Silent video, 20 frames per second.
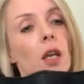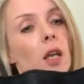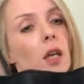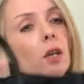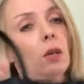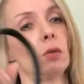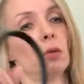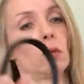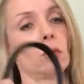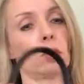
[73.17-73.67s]

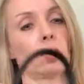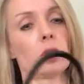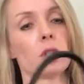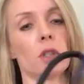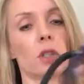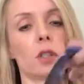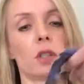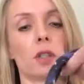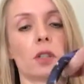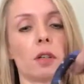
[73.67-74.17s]
in order
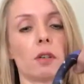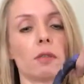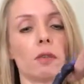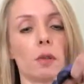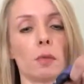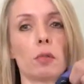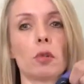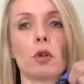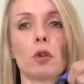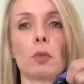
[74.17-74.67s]
to stuff
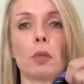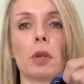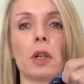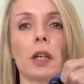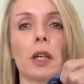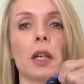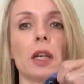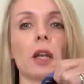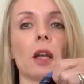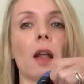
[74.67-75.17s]
it
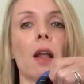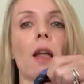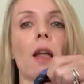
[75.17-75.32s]
properly.